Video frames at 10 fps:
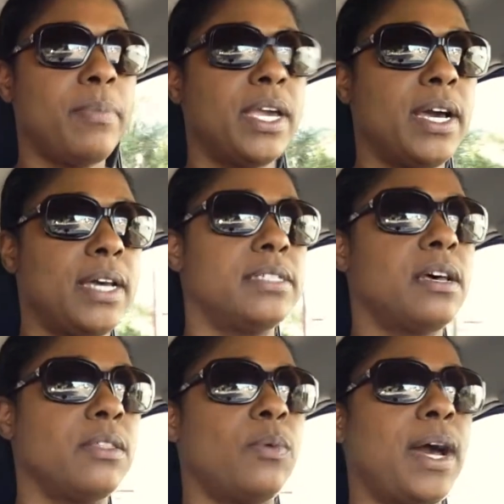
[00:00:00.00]
because
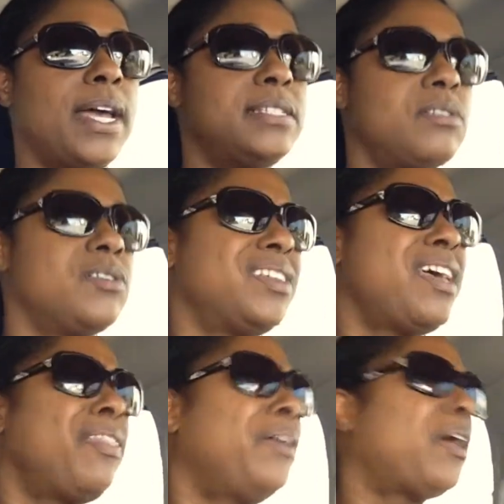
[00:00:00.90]
otherwise
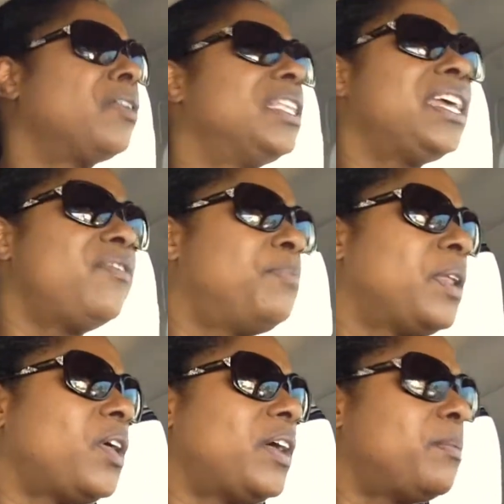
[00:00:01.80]
there are leaf
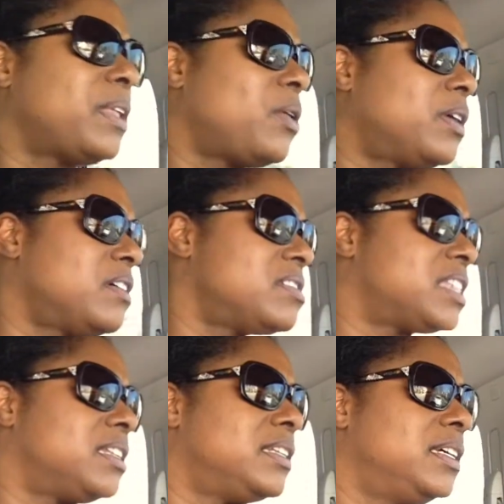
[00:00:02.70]

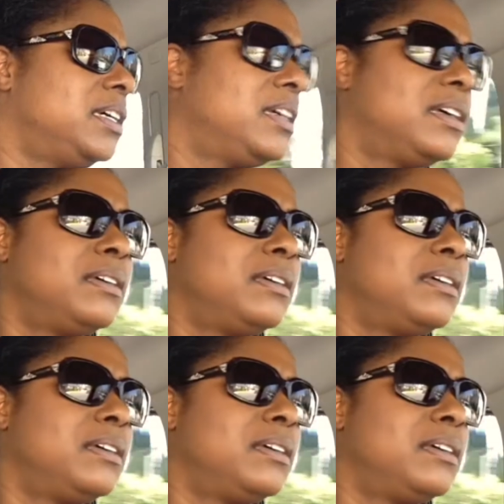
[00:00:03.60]
blowers and